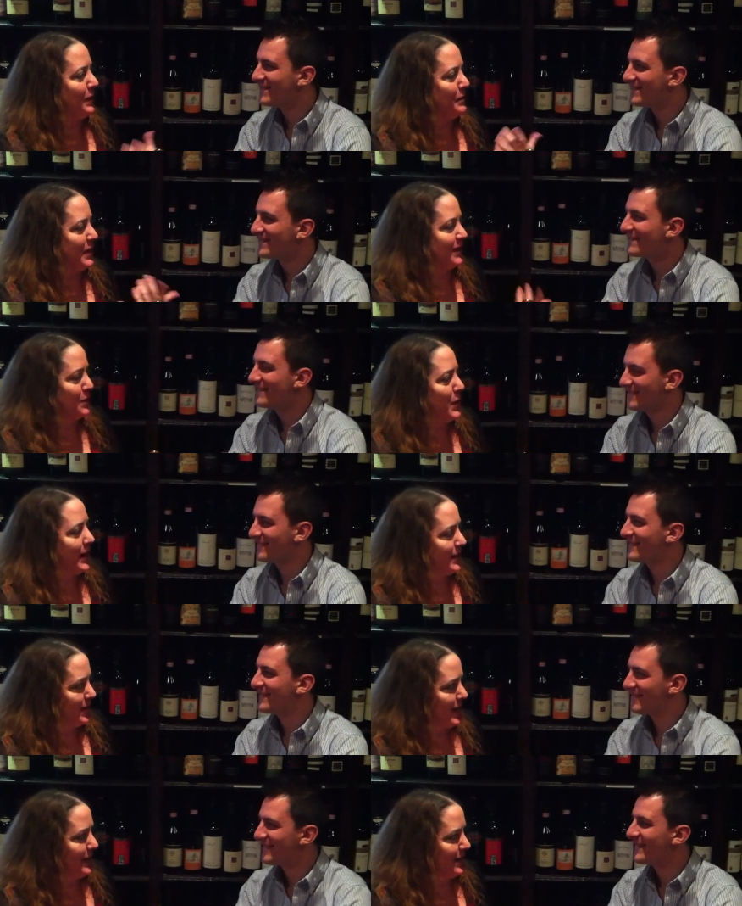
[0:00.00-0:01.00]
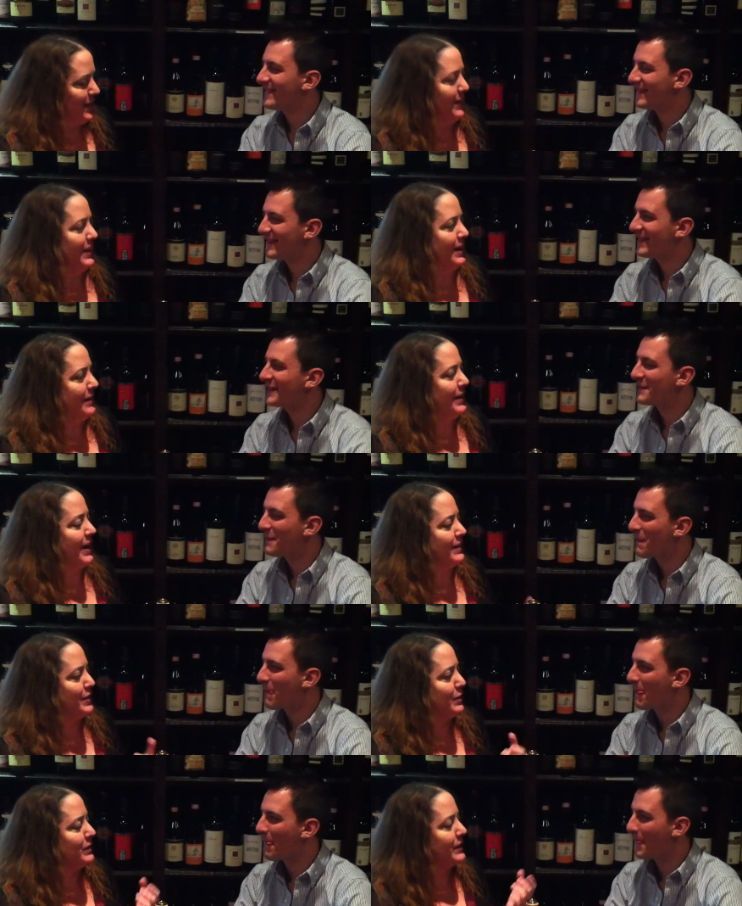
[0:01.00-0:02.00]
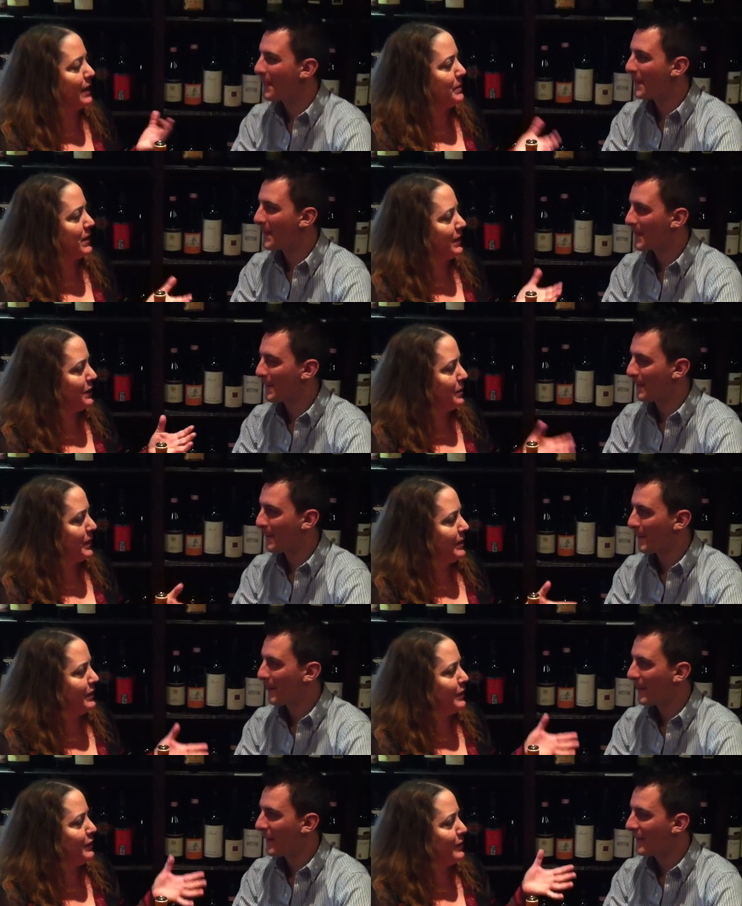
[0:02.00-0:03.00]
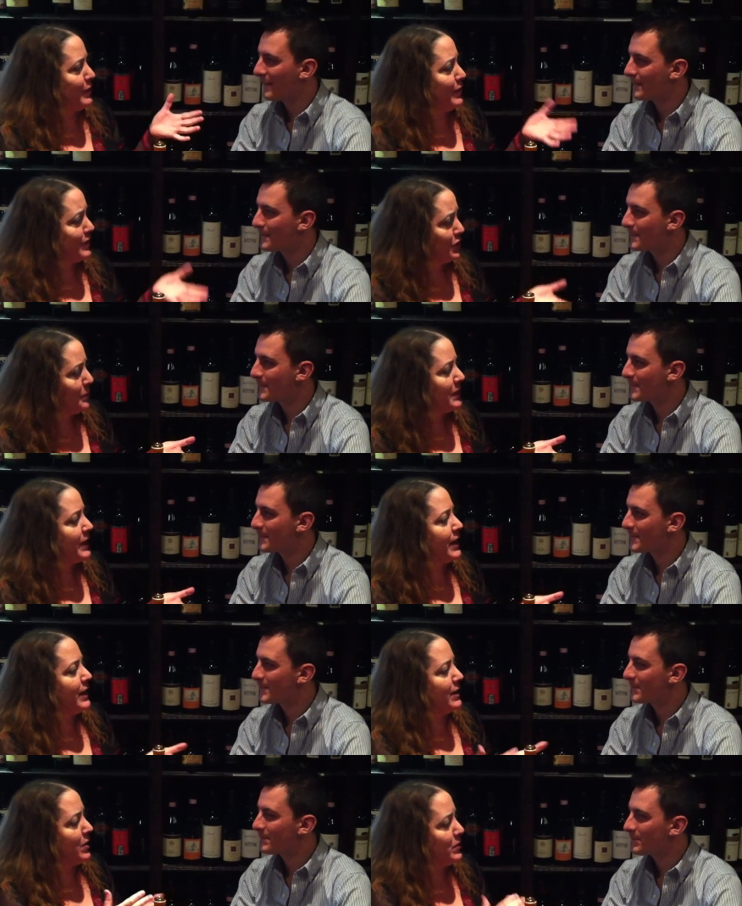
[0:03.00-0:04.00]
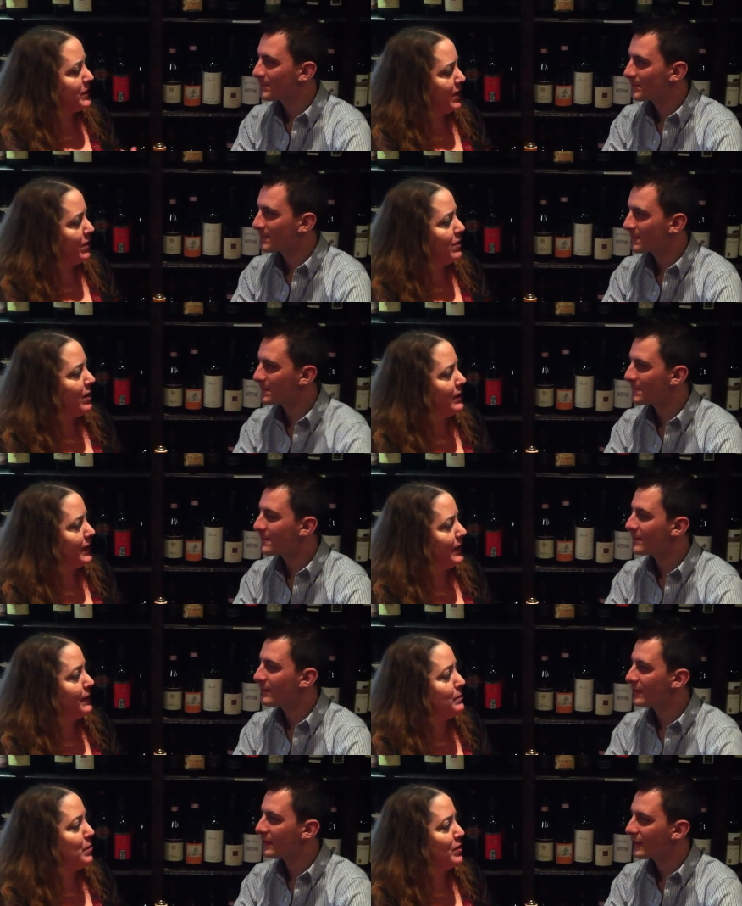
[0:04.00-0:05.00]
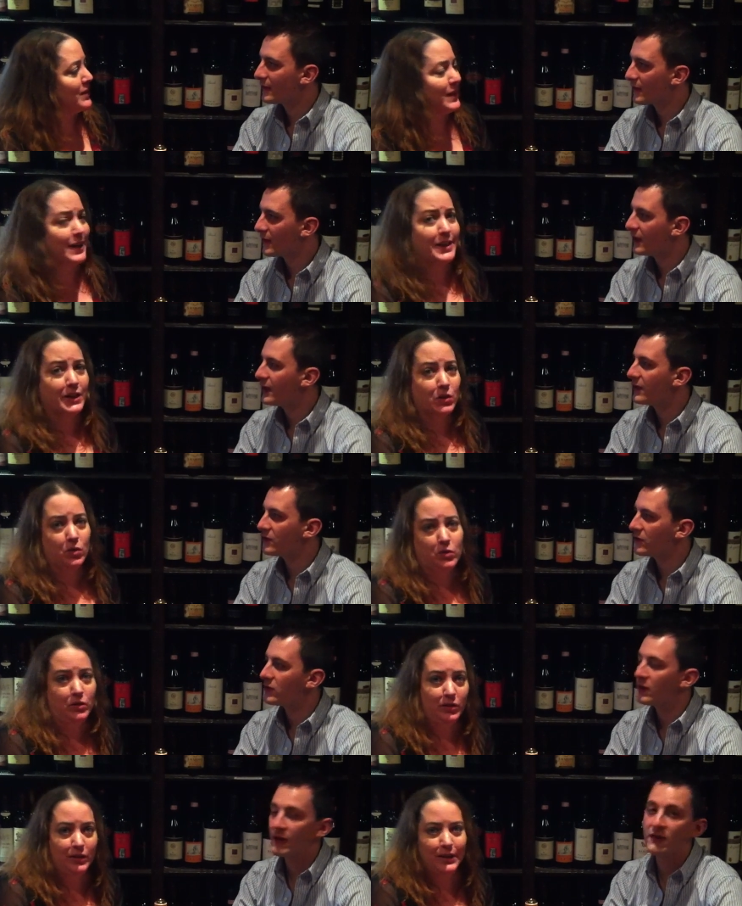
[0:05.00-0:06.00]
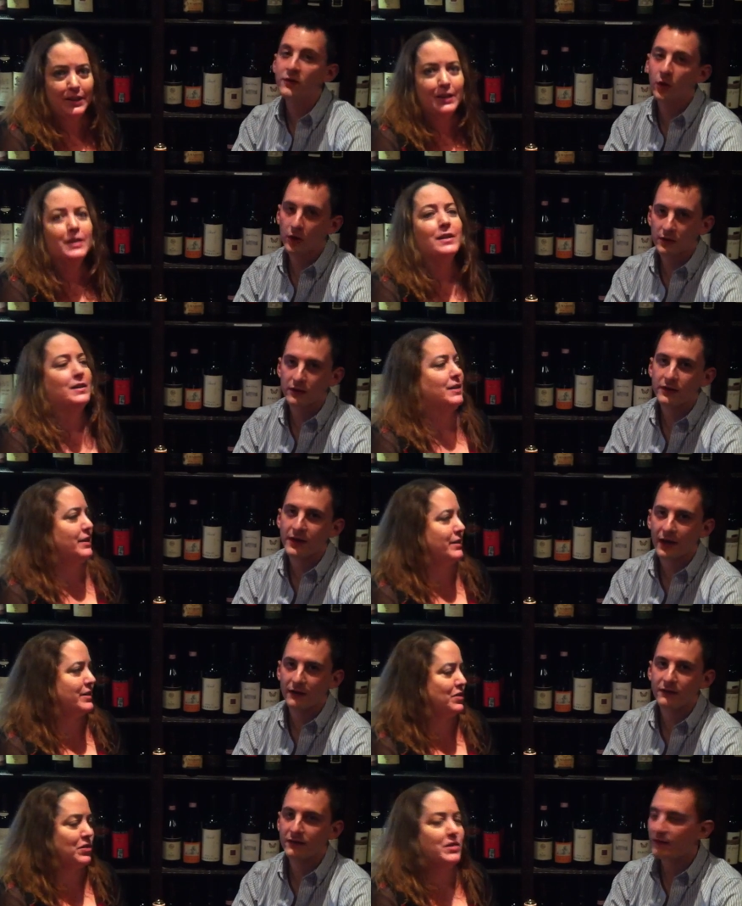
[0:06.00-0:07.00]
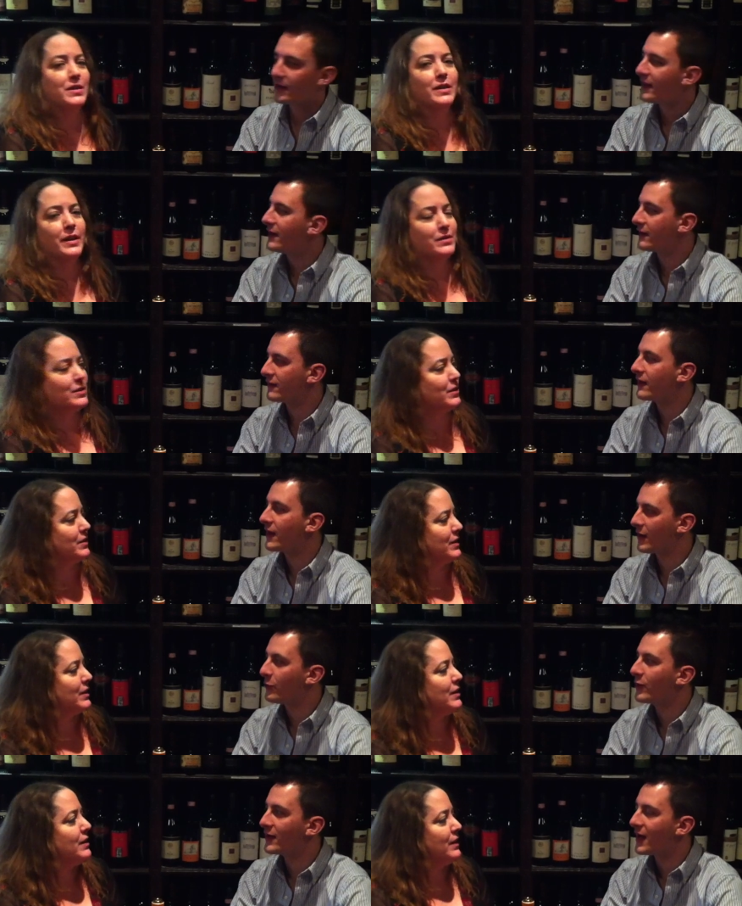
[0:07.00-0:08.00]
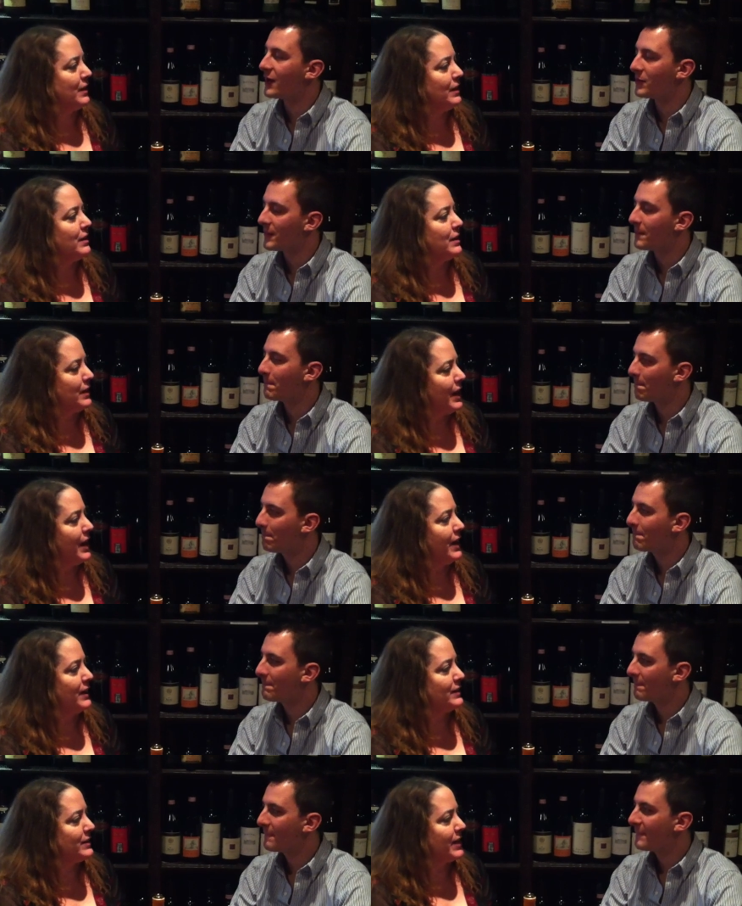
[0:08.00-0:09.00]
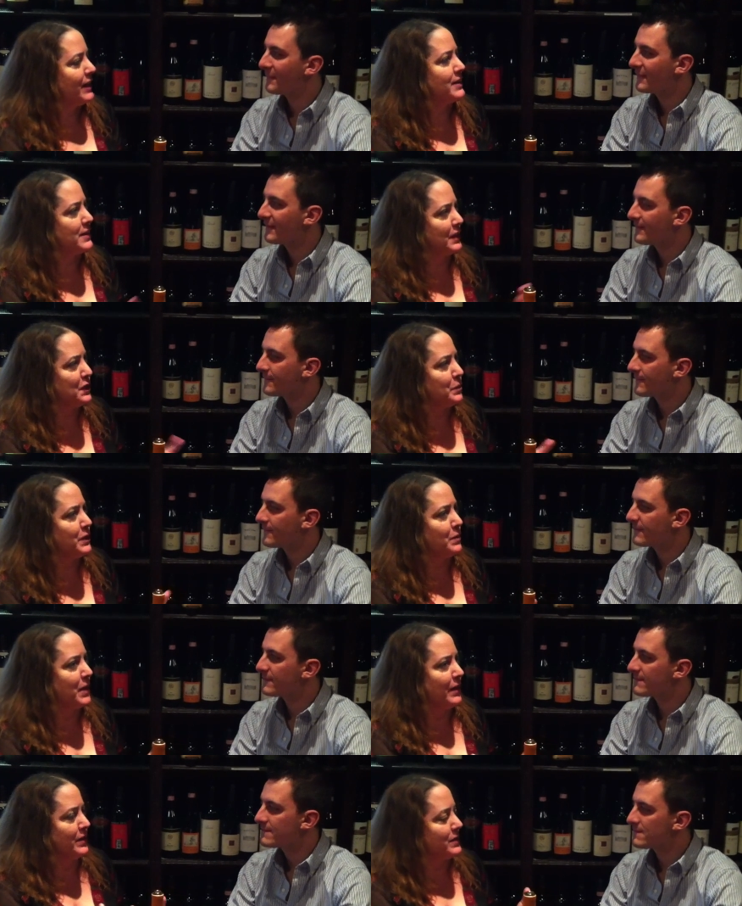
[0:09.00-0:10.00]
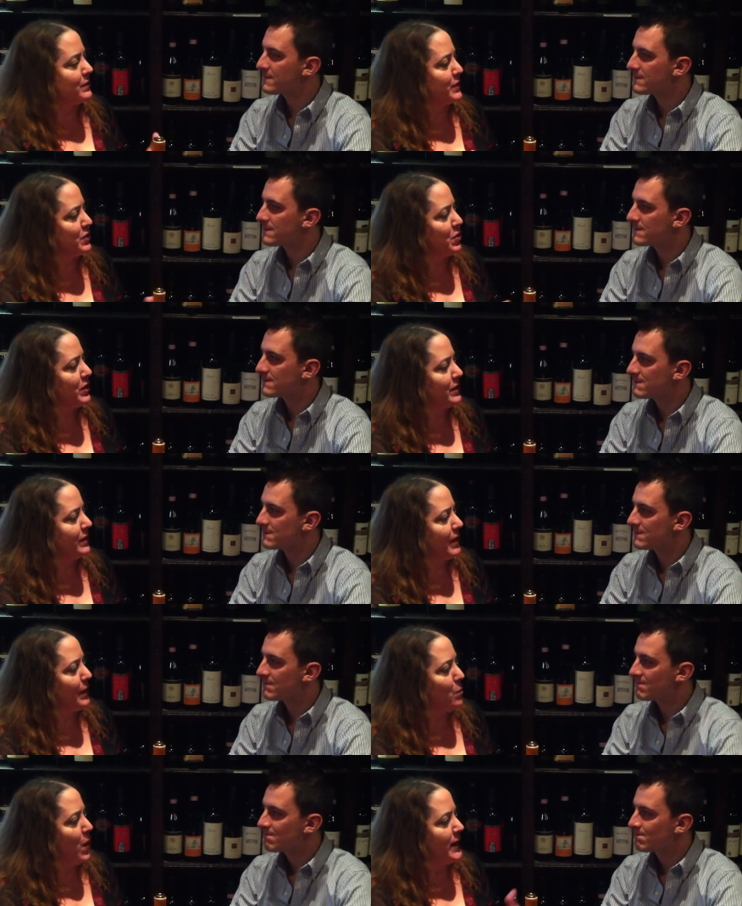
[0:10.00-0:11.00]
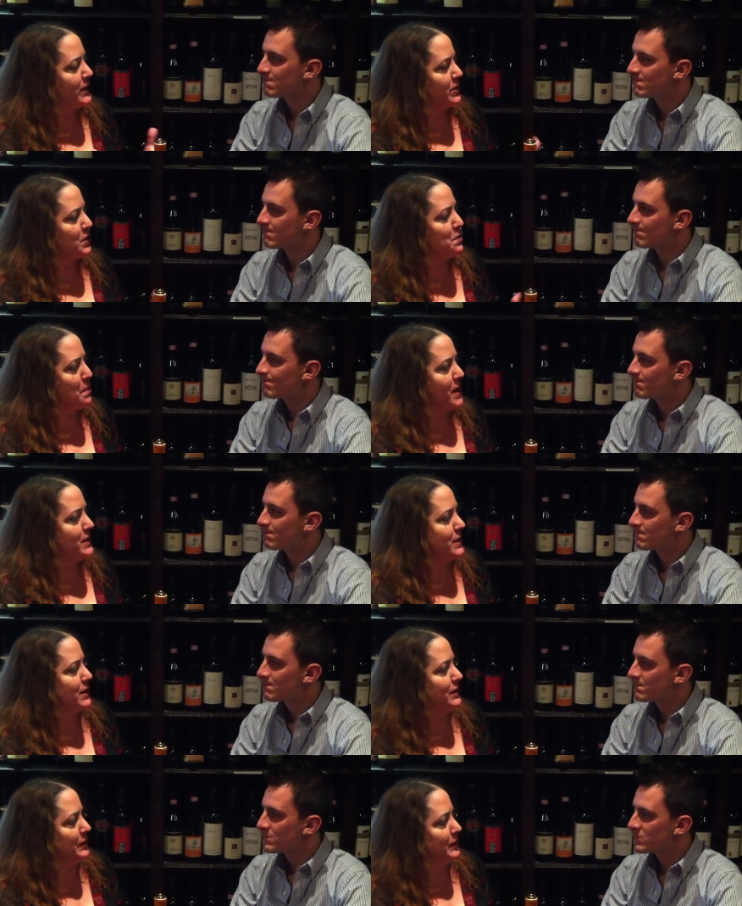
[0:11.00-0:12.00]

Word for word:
Speaker 1: what makes wine sexy. And so tell me a little bit. You're a sommelier at a hotel called Il Boscareto.
Speaker 2: Resort, yes. Resort. In Serralunga d'Alba.
Speaker 1: And tell us a little bit about this resort and why it's so romantic.